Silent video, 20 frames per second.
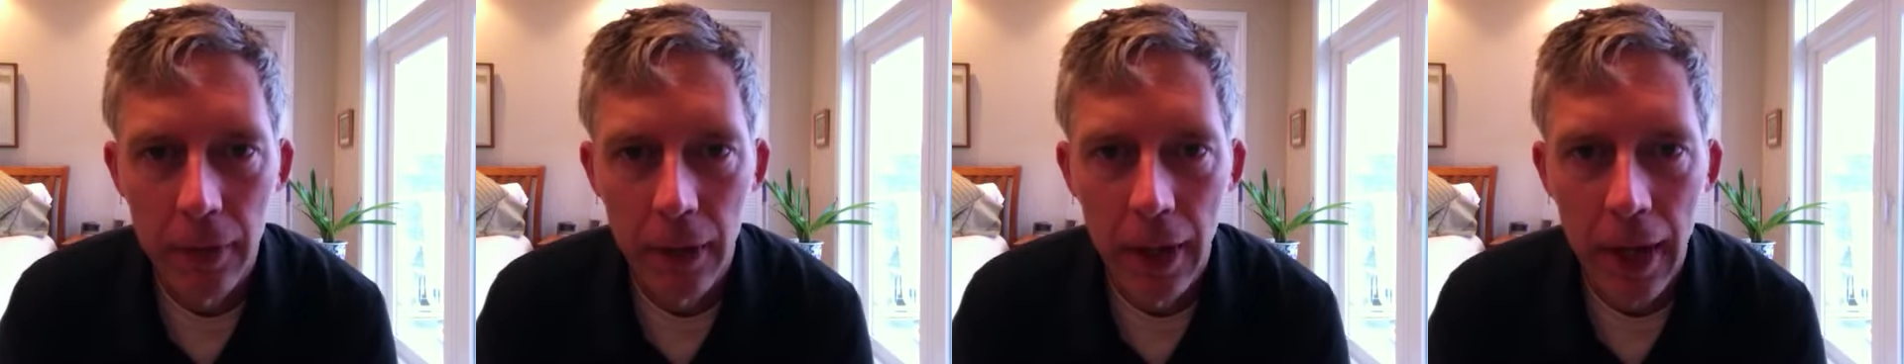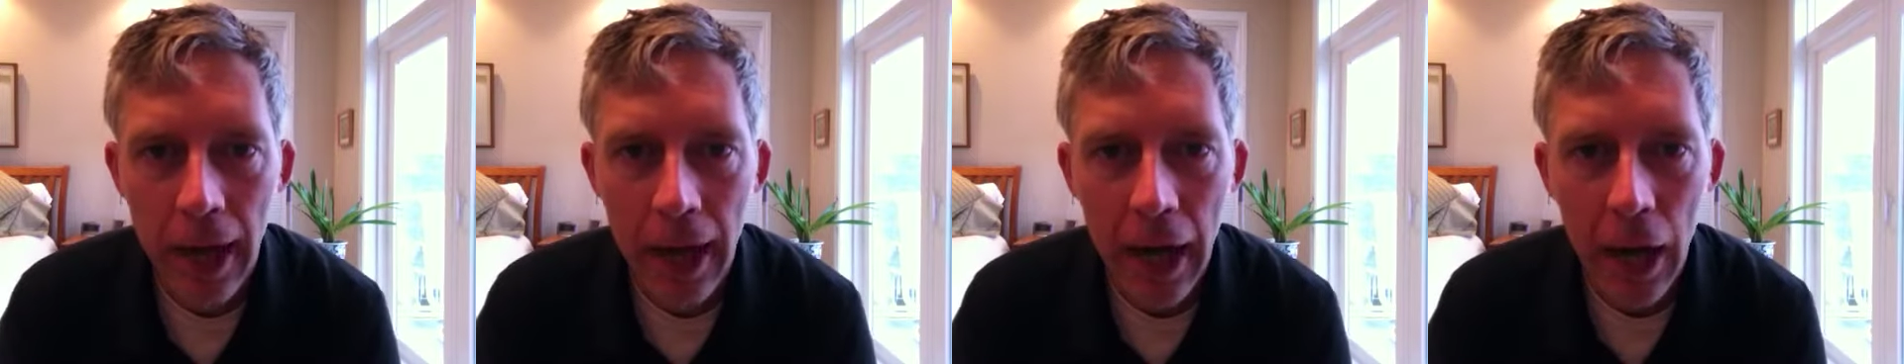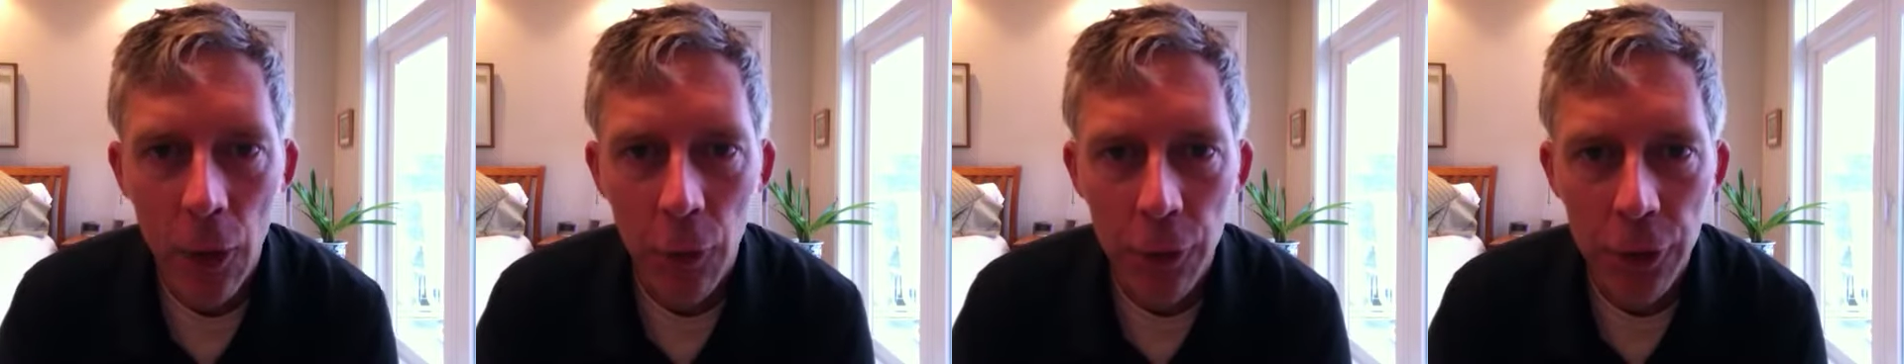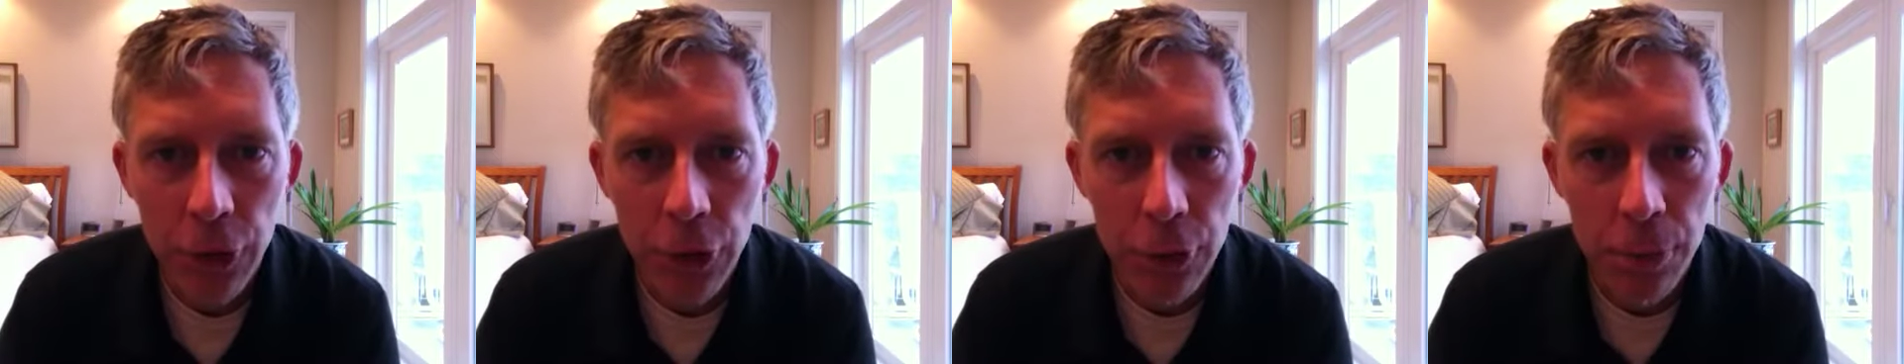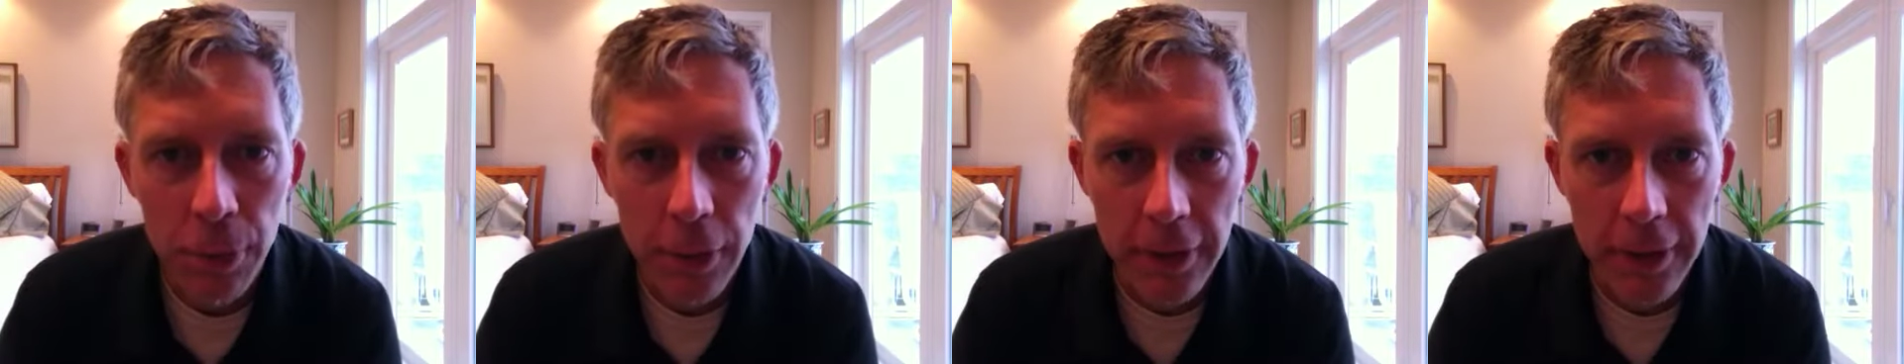how are
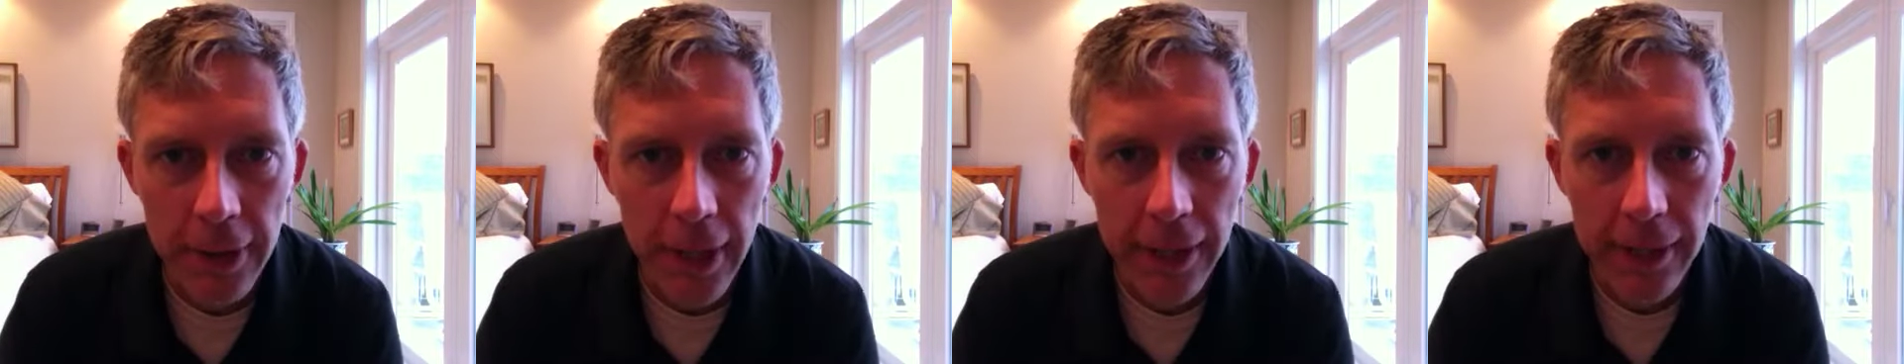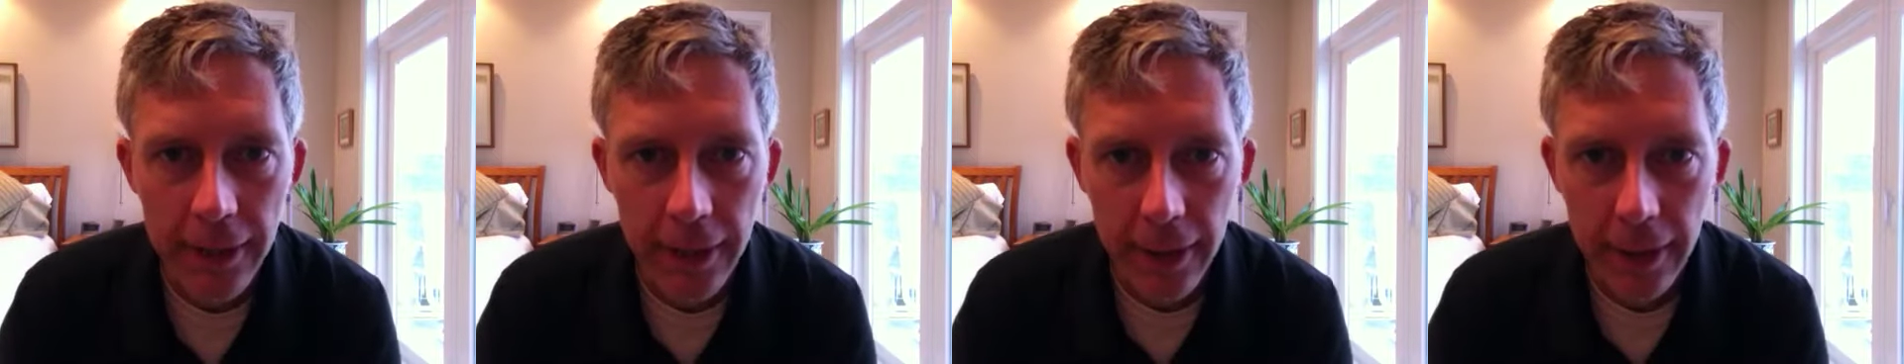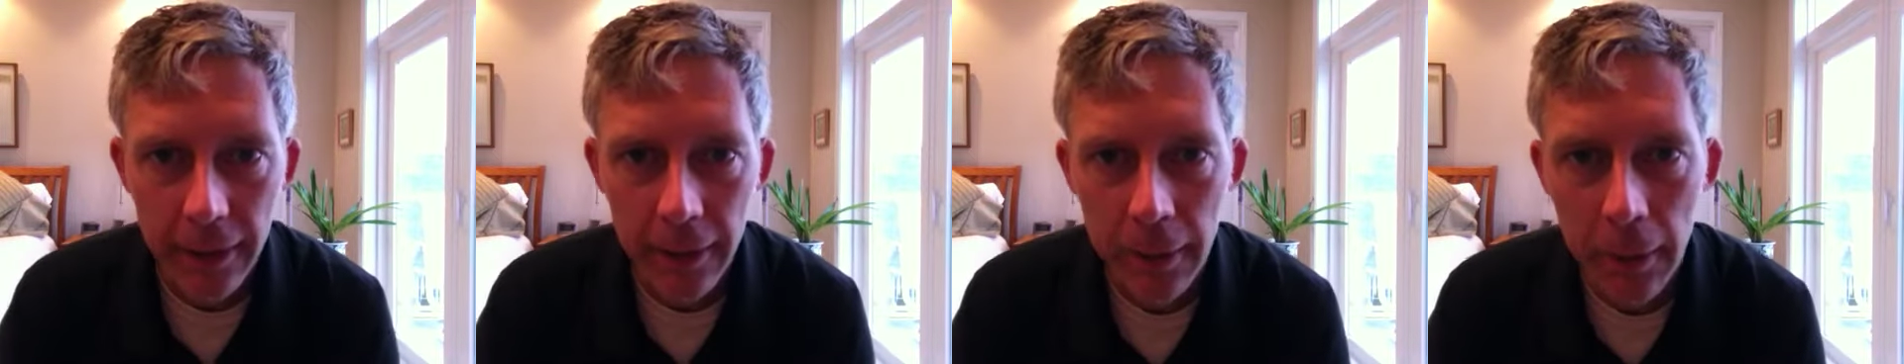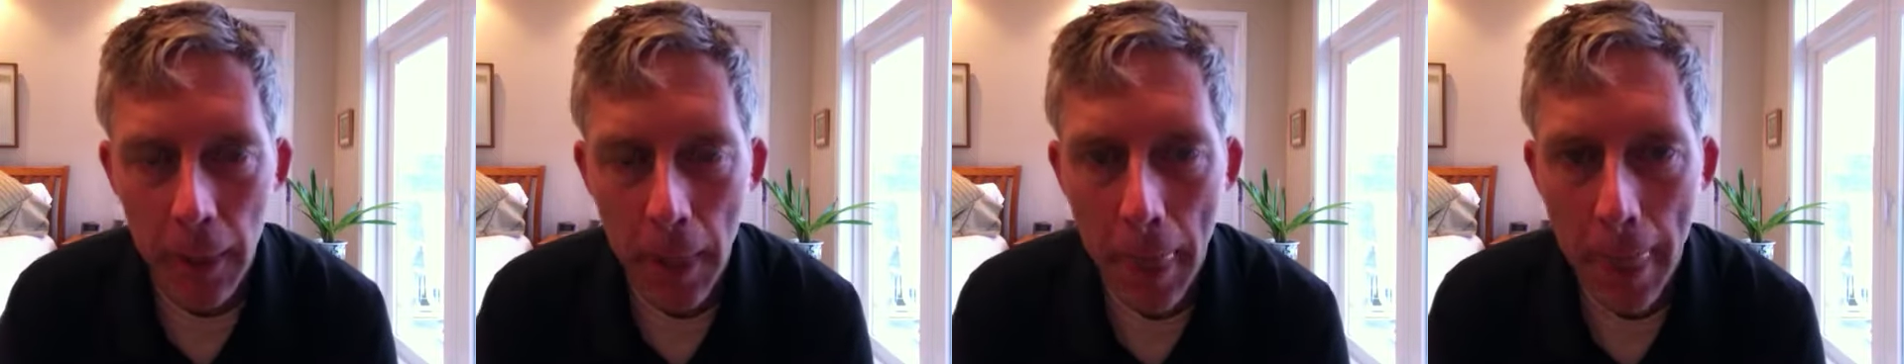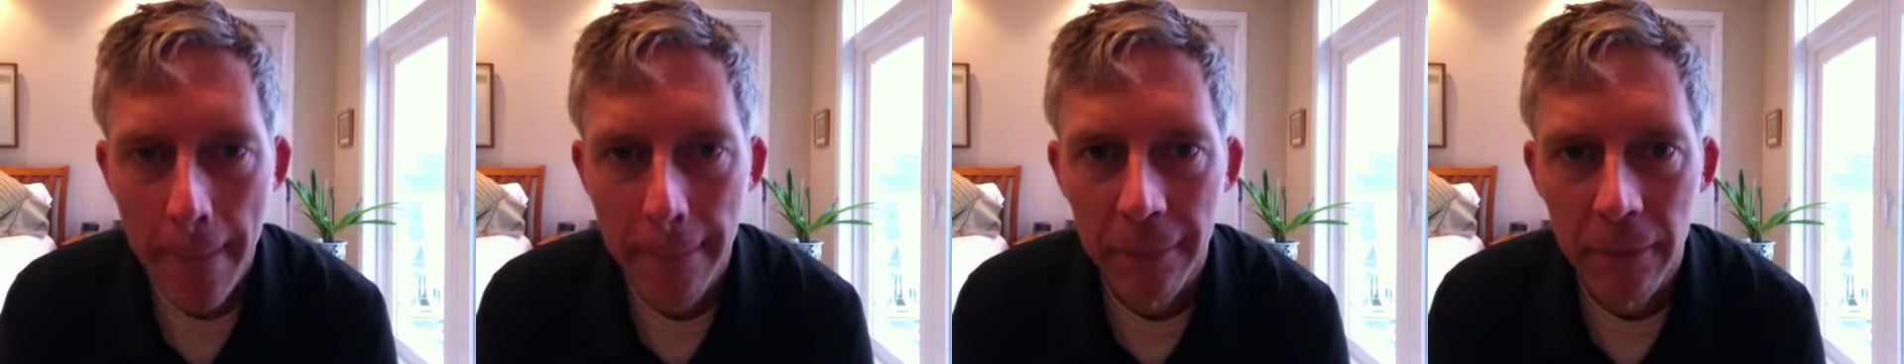you pretending?
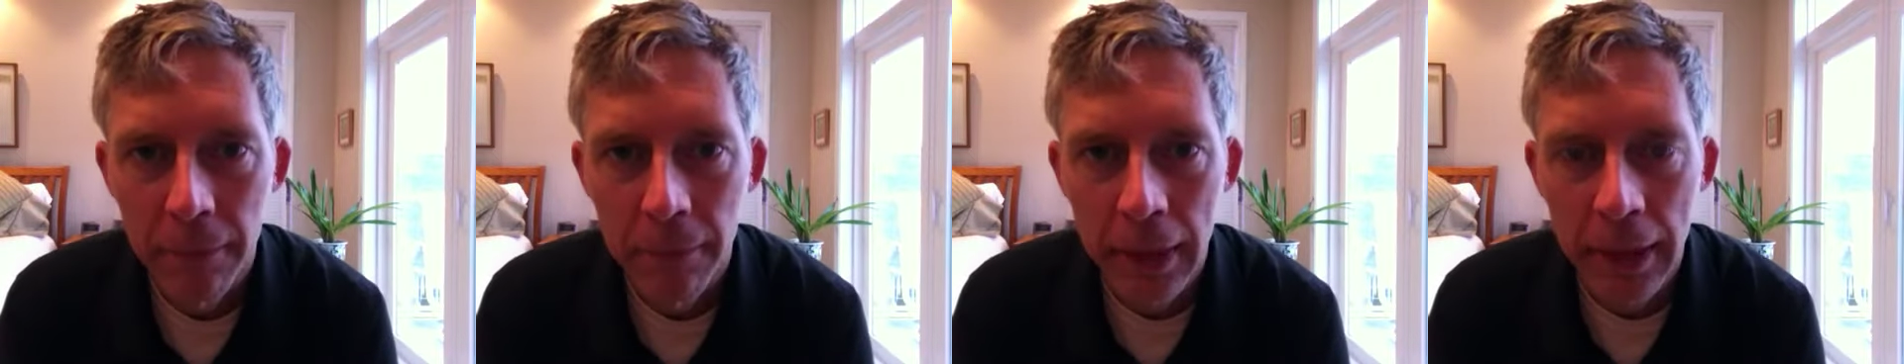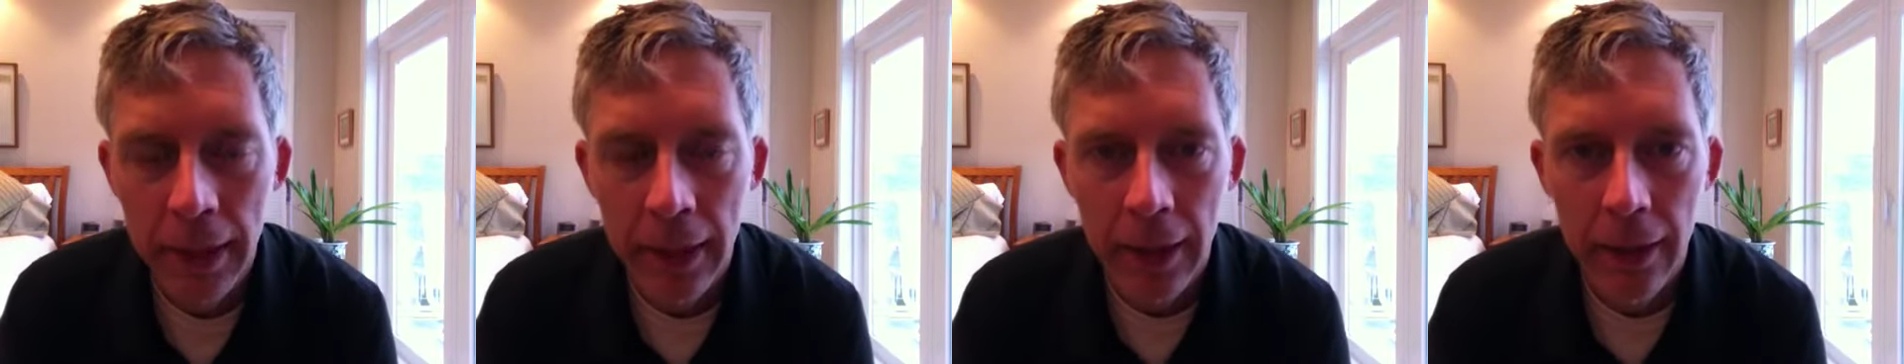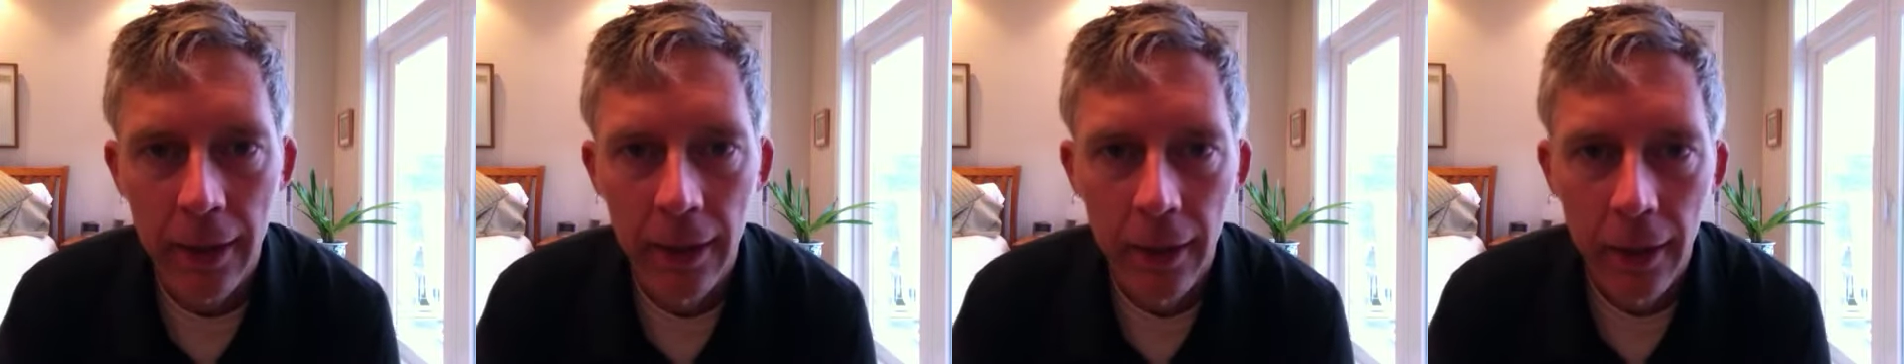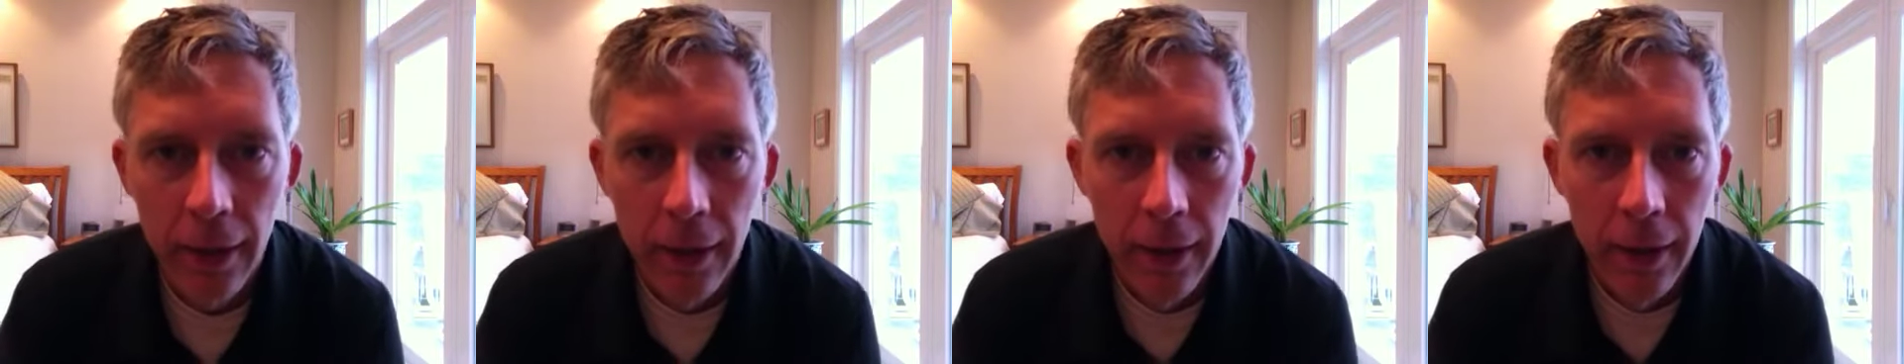Meaning,